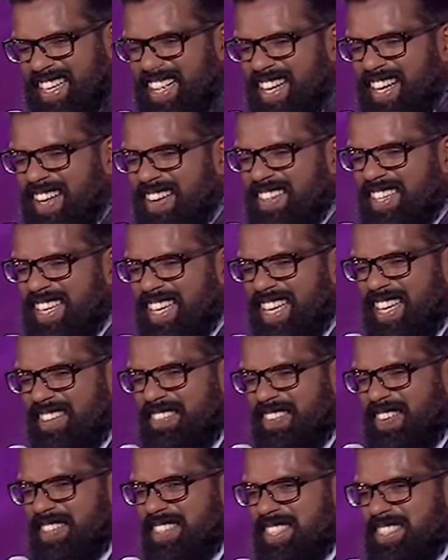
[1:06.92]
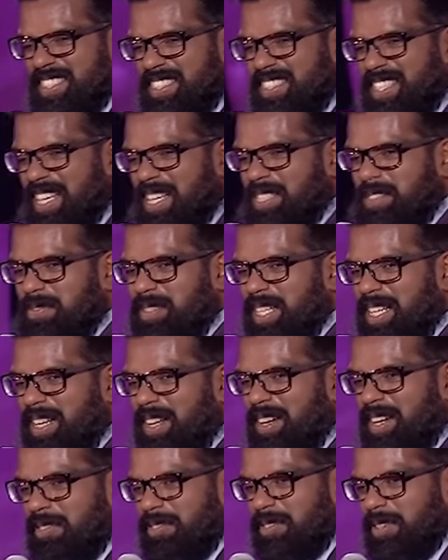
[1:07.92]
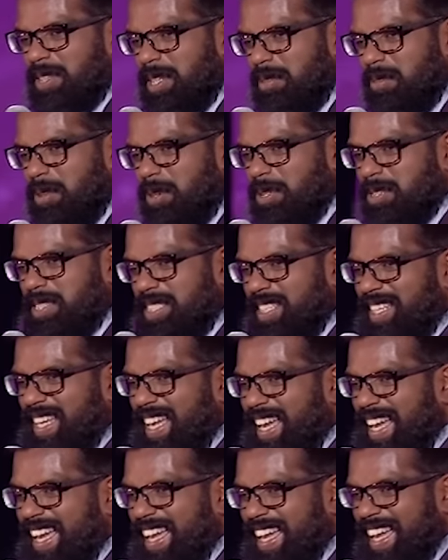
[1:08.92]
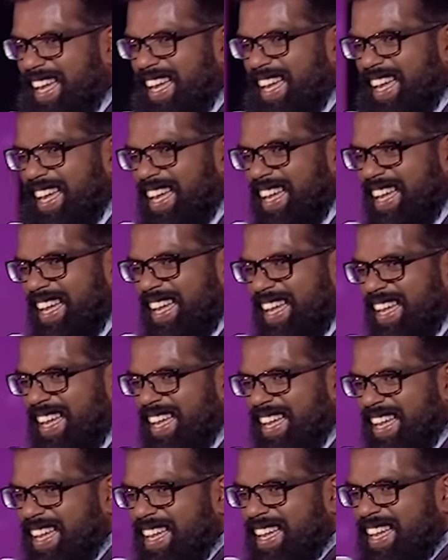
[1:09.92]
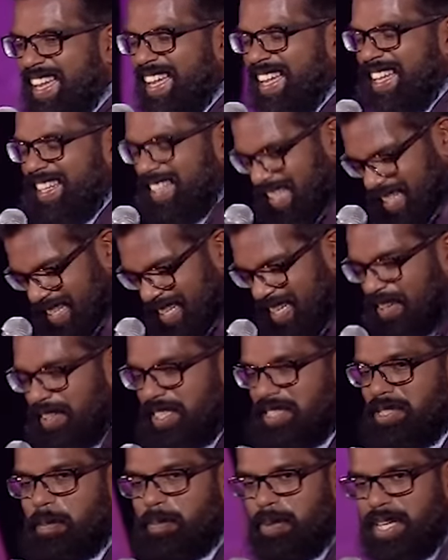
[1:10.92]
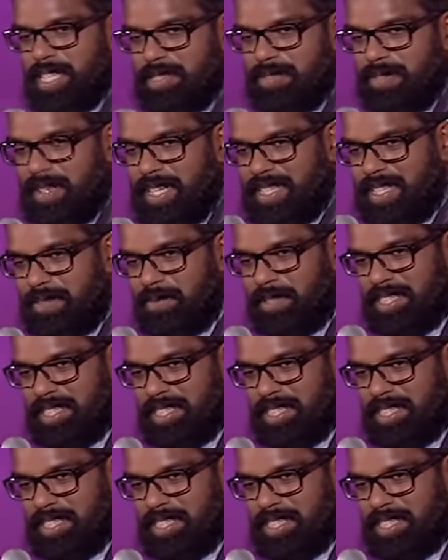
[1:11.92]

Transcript: Oh yeah, fine. This just helps me glide through the water. Yeah. no, no, no. He's not breastfeeding.